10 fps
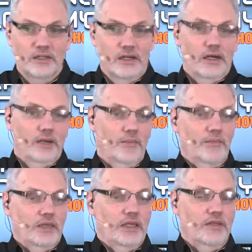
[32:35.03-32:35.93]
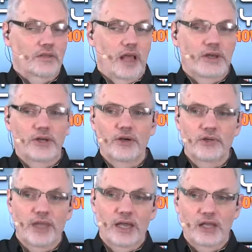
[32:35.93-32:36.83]
Uh, I know
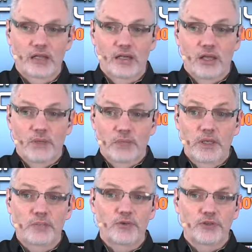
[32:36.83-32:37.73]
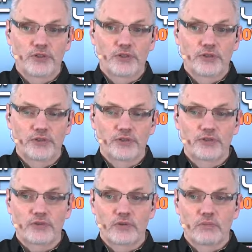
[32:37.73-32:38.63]
that people
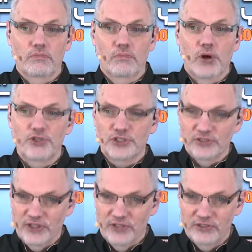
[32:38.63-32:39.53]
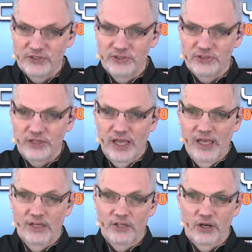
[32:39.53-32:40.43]
use motion sensors
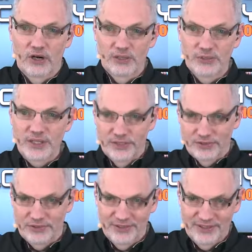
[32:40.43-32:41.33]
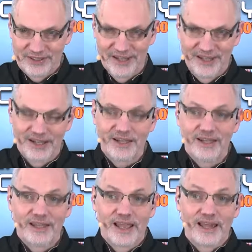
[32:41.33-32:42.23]
and Arduinos, uh,
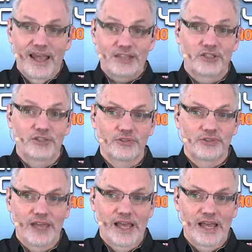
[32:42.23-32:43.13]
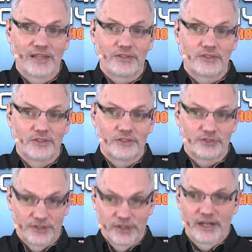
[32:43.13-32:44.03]
and actually use that to
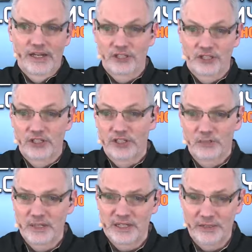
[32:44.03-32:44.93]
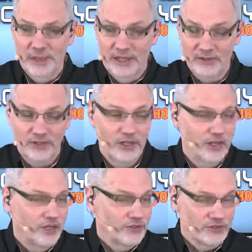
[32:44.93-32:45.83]
trigger out HTTP commands.
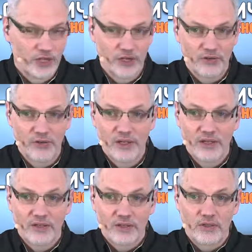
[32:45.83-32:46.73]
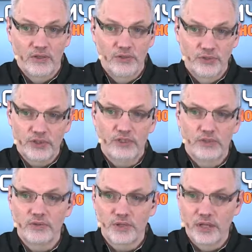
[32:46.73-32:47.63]
So you can
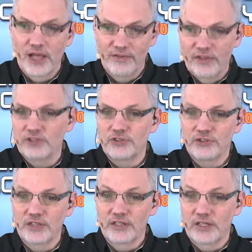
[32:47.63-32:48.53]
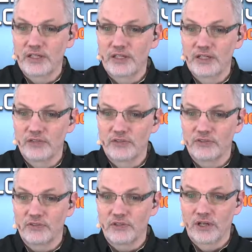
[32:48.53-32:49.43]
do a lot of interesting
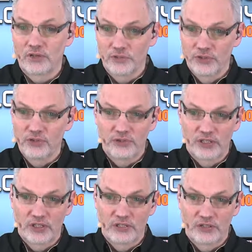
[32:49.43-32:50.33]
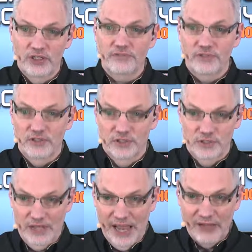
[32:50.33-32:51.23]
things, using different
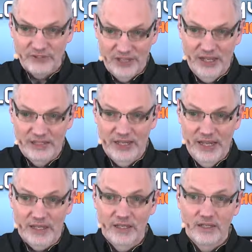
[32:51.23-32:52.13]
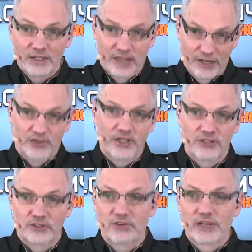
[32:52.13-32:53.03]
outside tech that could
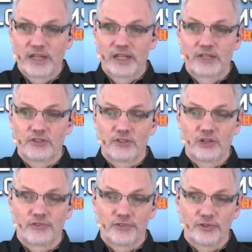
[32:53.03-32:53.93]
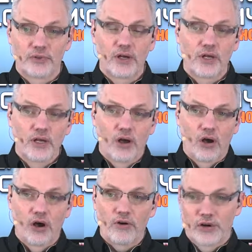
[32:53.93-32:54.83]
integrate that in. So if you
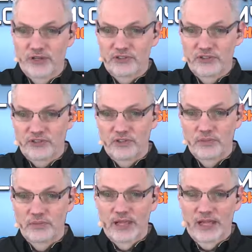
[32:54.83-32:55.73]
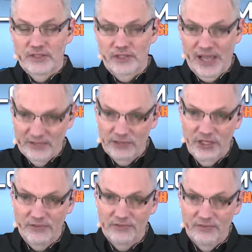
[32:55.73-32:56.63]
are on a system that has
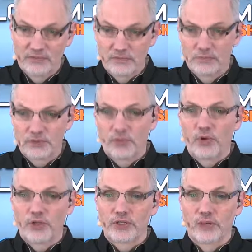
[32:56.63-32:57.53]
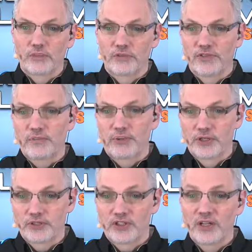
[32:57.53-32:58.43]
a smaller number of
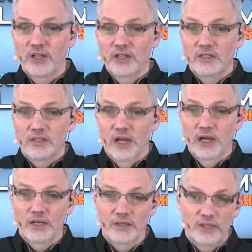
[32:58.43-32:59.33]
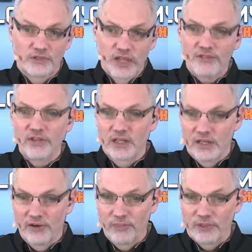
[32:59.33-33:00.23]
inputs, definitely
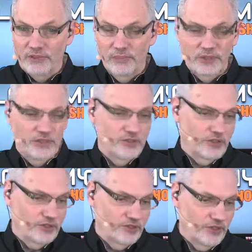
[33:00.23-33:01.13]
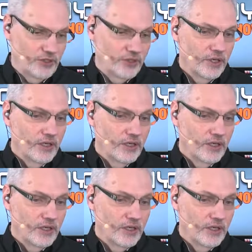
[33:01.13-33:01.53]
that would be something to consider.